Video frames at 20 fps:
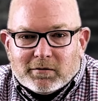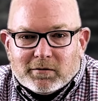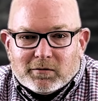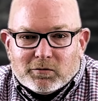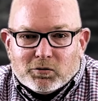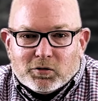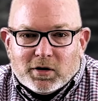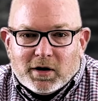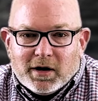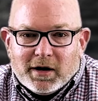
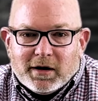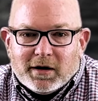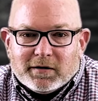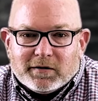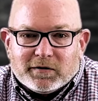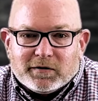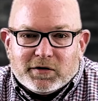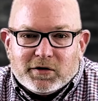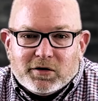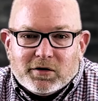we're in a
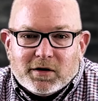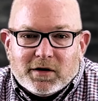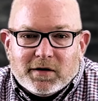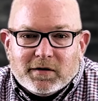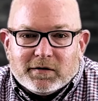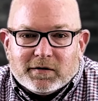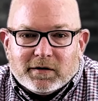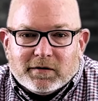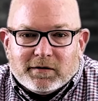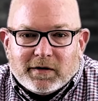
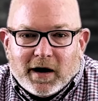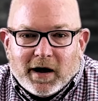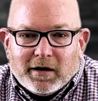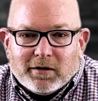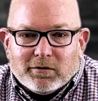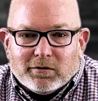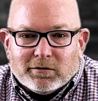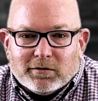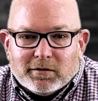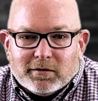series
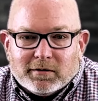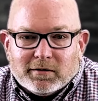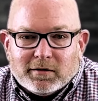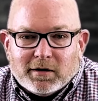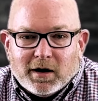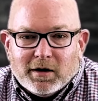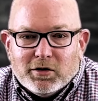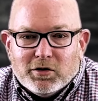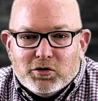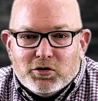entitled
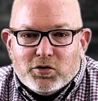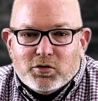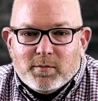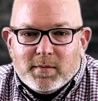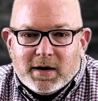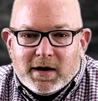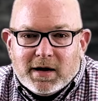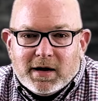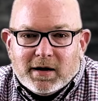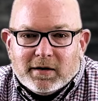A New
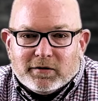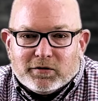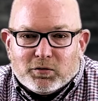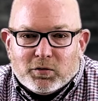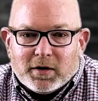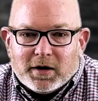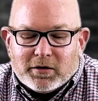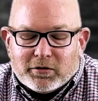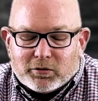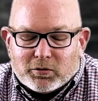Me in
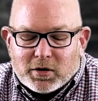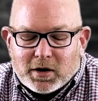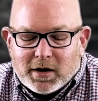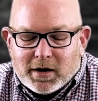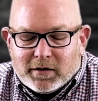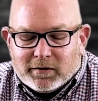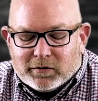23.